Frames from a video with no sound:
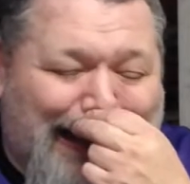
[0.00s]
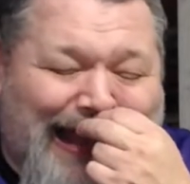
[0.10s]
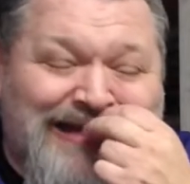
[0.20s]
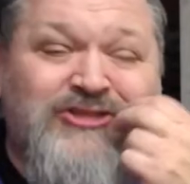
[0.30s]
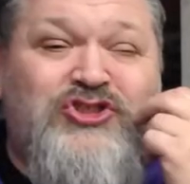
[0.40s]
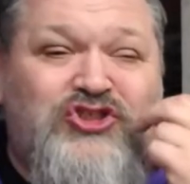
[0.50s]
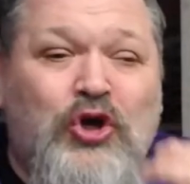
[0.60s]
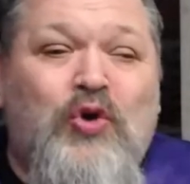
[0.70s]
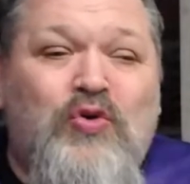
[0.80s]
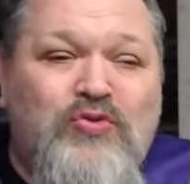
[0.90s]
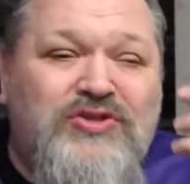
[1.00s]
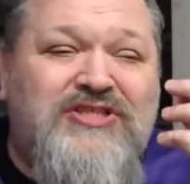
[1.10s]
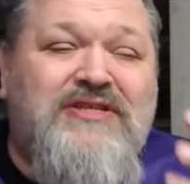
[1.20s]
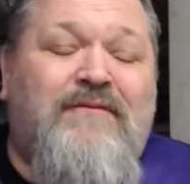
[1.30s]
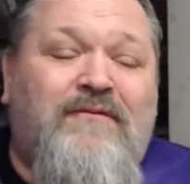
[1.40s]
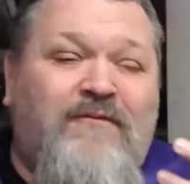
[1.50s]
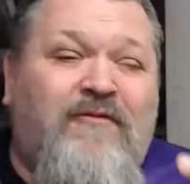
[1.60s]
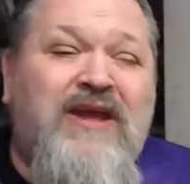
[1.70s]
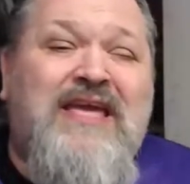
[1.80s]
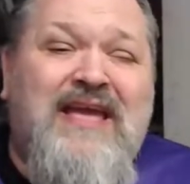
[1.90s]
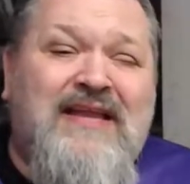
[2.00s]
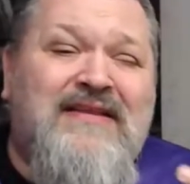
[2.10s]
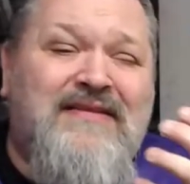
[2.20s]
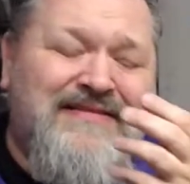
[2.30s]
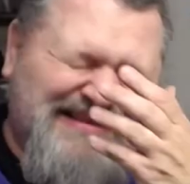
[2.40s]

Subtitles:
and do some freaking,